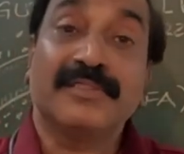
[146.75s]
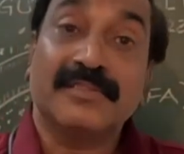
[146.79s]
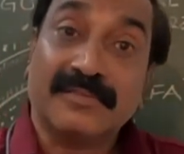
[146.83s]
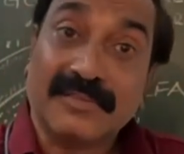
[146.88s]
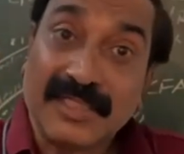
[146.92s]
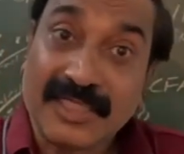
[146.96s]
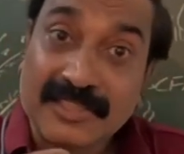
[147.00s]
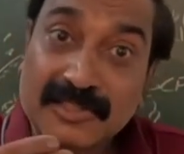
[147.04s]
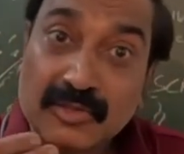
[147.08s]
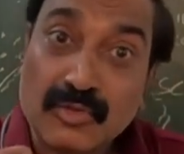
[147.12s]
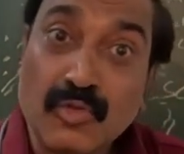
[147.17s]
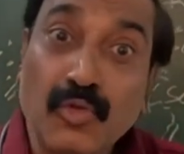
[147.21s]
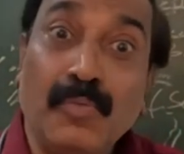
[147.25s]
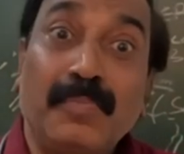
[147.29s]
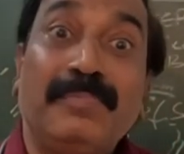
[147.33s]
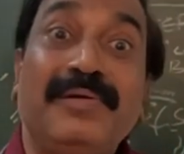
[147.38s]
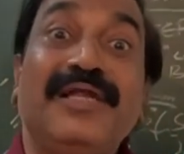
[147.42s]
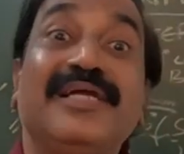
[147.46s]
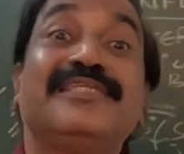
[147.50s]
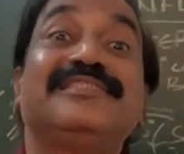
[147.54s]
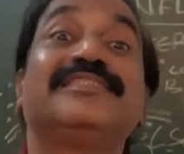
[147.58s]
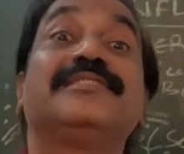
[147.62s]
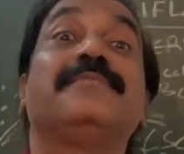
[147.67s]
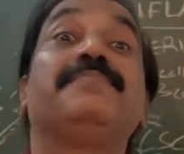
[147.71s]
There is no
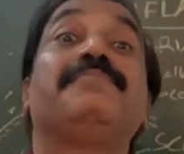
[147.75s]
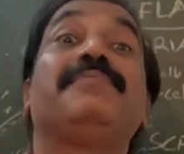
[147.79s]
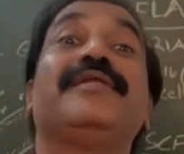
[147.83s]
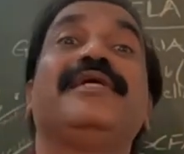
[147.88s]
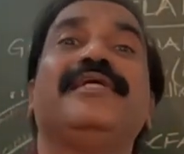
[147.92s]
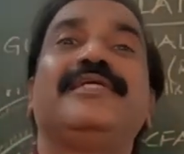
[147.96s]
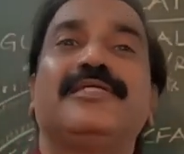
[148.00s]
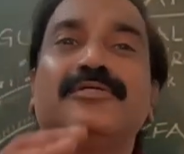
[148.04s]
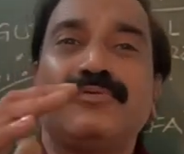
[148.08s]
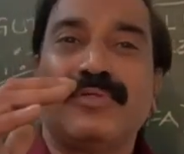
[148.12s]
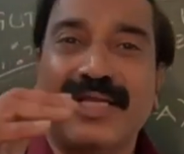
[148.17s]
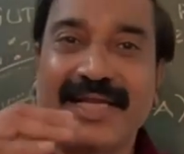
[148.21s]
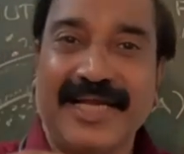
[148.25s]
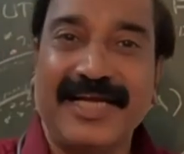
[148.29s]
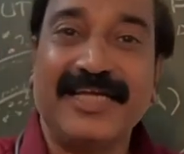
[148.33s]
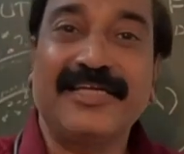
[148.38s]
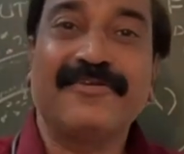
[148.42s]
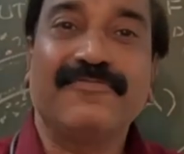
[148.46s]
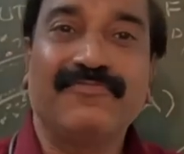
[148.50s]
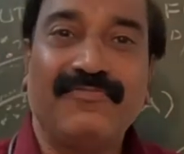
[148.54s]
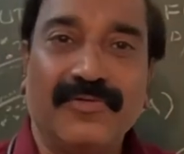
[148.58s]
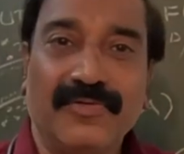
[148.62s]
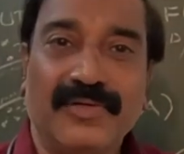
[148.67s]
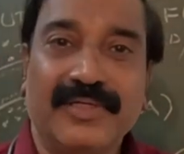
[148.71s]
blood supply to the right
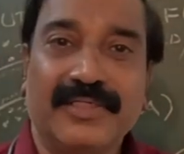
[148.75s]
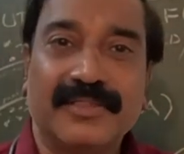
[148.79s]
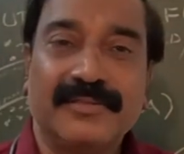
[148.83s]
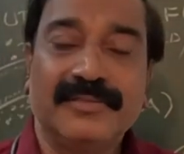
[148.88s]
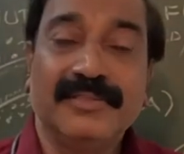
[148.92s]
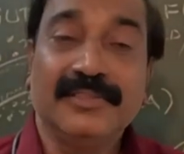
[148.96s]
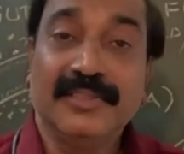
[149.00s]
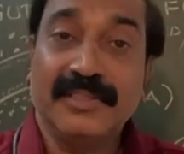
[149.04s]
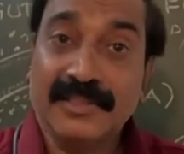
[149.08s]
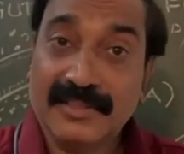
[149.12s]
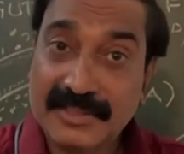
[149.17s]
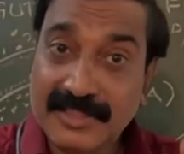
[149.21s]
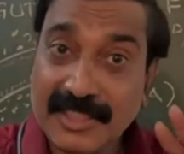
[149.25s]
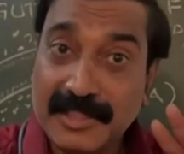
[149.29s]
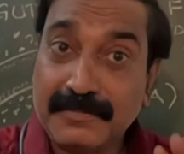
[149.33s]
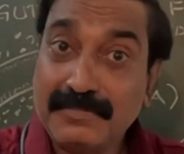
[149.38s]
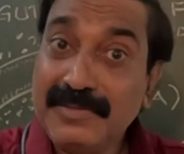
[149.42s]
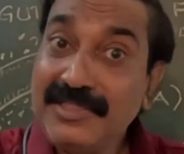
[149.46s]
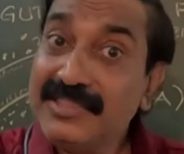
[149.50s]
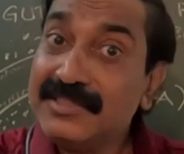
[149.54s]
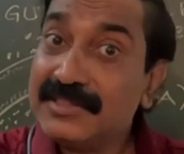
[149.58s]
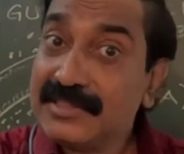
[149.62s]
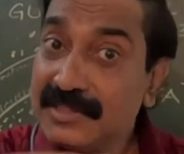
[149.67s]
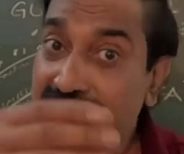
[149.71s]
foot. That
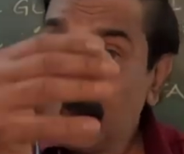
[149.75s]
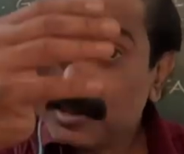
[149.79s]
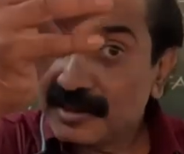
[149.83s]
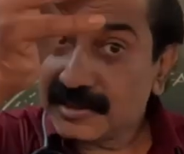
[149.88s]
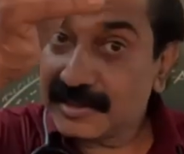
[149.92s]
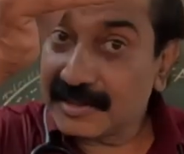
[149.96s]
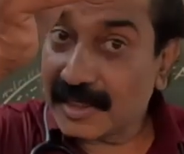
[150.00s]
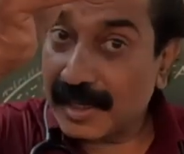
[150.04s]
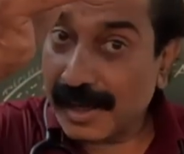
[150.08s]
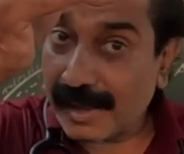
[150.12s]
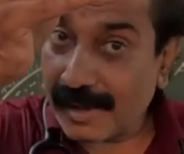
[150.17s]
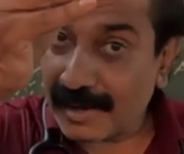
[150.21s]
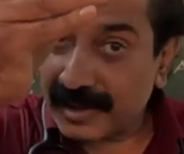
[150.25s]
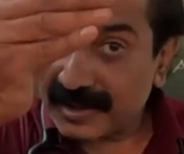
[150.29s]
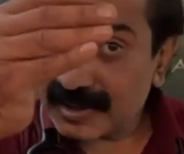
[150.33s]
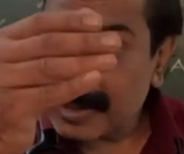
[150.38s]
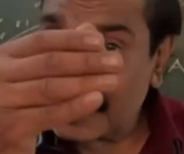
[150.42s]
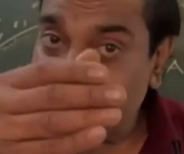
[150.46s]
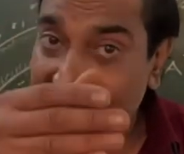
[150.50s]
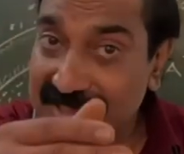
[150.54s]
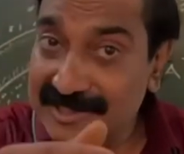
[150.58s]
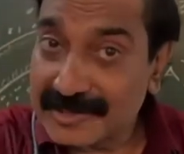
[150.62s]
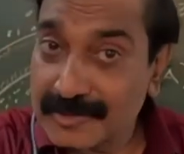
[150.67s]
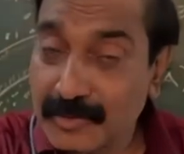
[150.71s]
means the
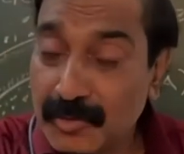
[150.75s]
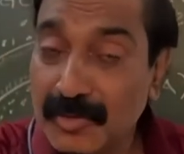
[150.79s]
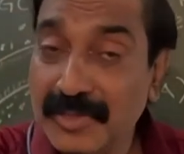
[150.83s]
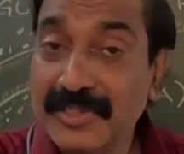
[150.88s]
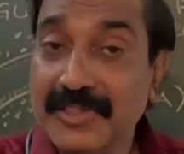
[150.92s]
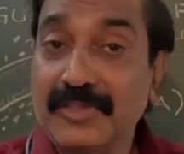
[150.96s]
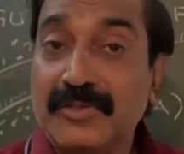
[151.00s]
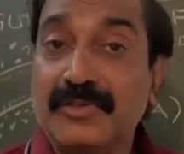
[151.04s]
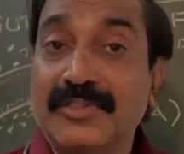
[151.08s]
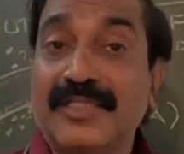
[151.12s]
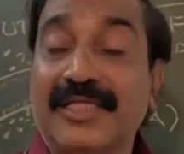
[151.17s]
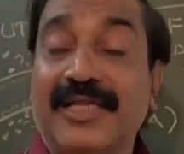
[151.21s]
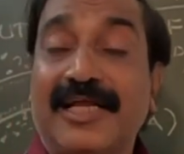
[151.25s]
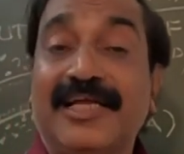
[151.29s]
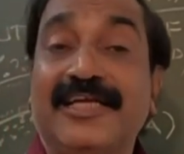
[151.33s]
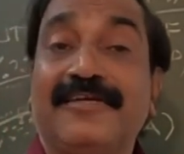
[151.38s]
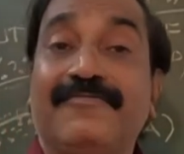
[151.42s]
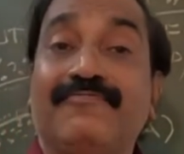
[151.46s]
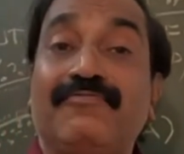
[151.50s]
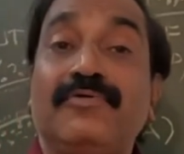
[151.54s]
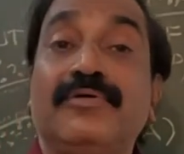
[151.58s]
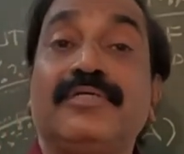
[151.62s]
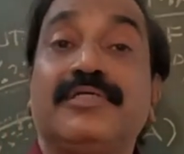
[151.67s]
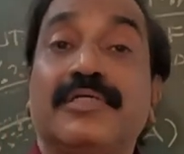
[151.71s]
arteries going to the right
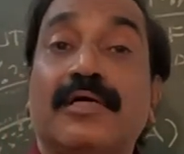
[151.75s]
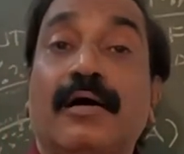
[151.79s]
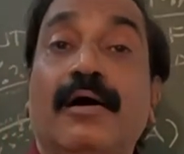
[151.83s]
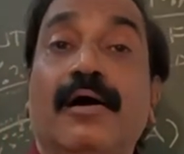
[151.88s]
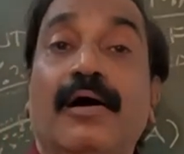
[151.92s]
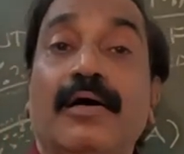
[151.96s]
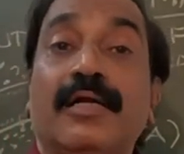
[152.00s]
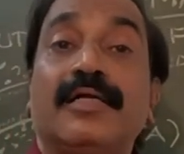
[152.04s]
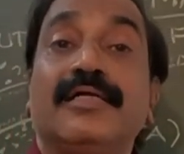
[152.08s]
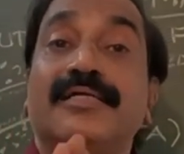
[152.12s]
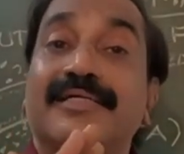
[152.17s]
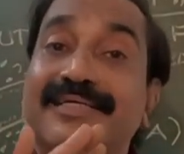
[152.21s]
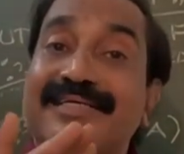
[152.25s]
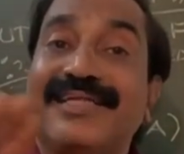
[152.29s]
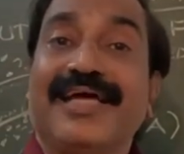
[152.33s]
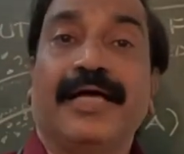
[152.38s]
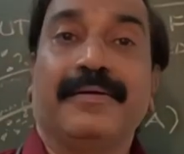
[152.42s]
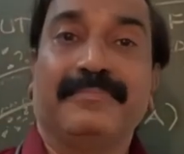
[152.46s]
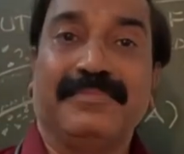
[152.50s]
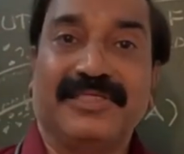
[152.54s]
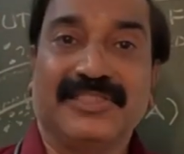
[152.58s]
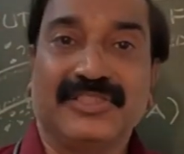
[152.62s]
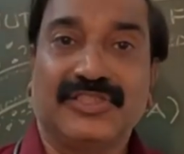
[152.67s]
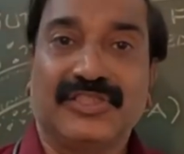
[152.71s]
foot are
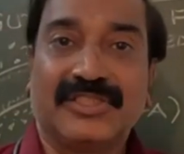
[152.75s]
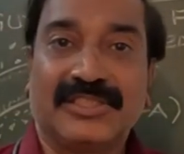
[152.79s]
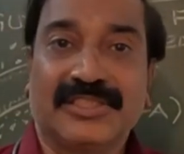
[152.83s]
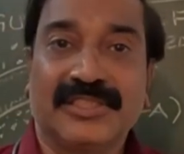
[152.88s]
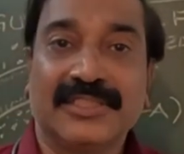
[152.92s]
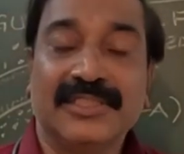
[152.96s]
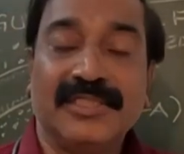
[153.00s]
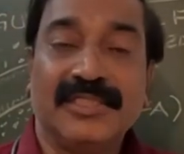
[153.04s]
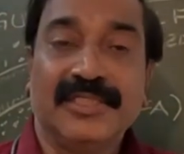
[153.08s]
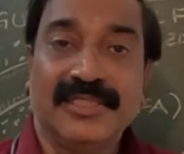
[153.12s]
damaged.